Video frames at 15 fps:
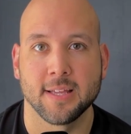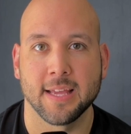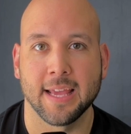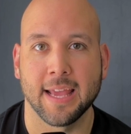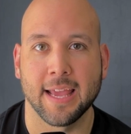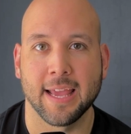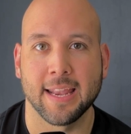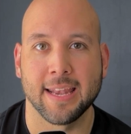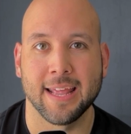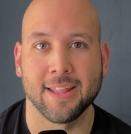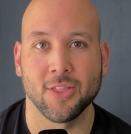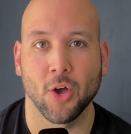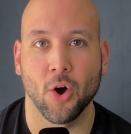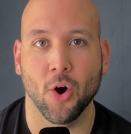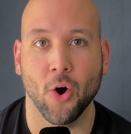
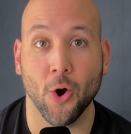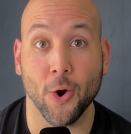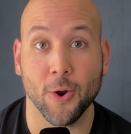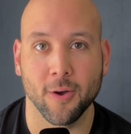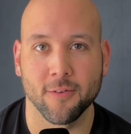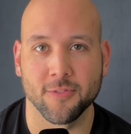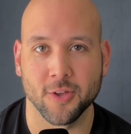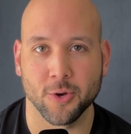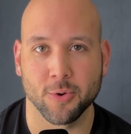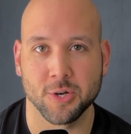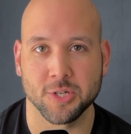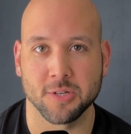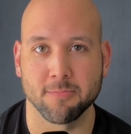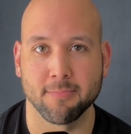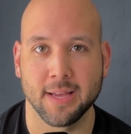and the heart of the
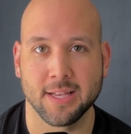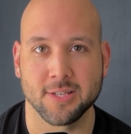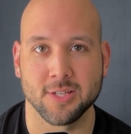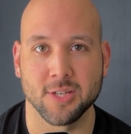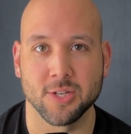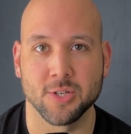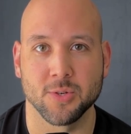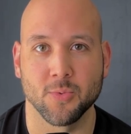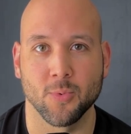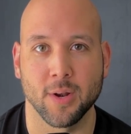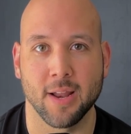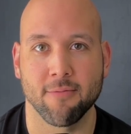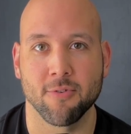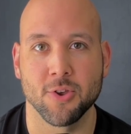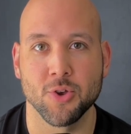Christian message,
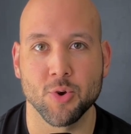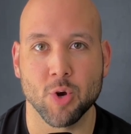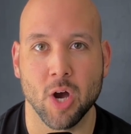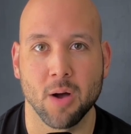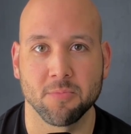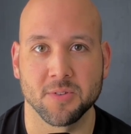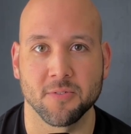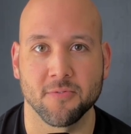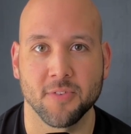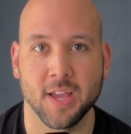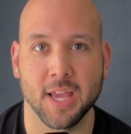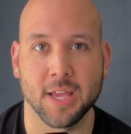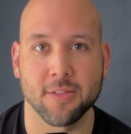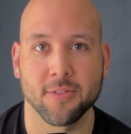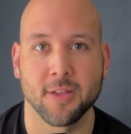whenever you come to
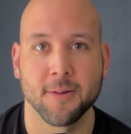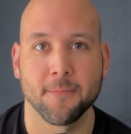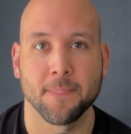faith,